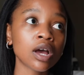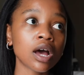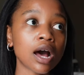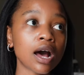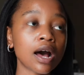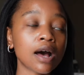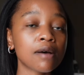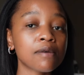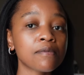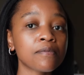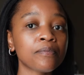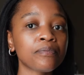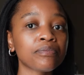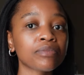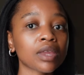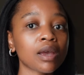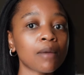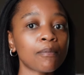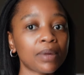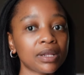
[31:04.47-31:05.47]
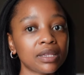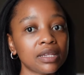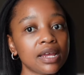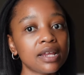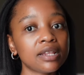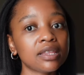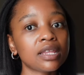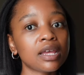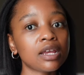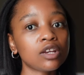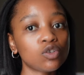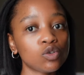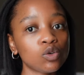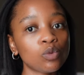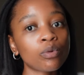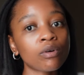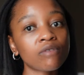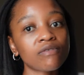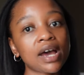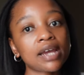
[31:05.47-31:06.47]
but then they do
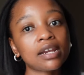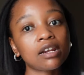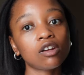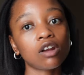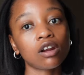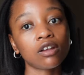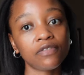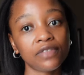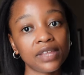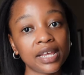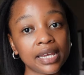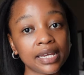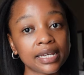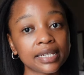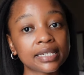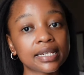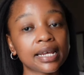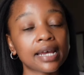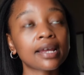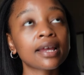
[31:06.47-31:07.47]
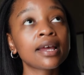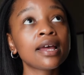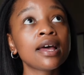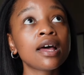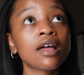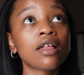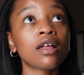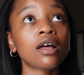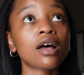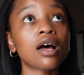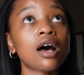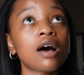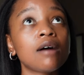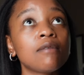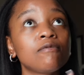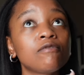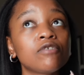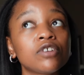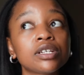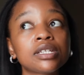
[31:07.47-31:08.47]
provide a lot of things like
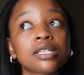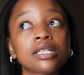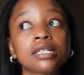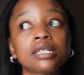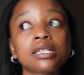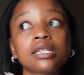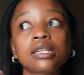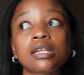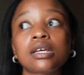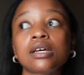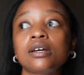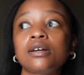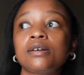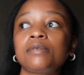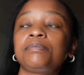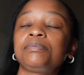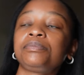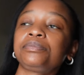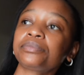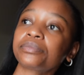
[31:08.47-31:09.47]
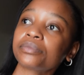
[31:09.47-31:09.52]
versus the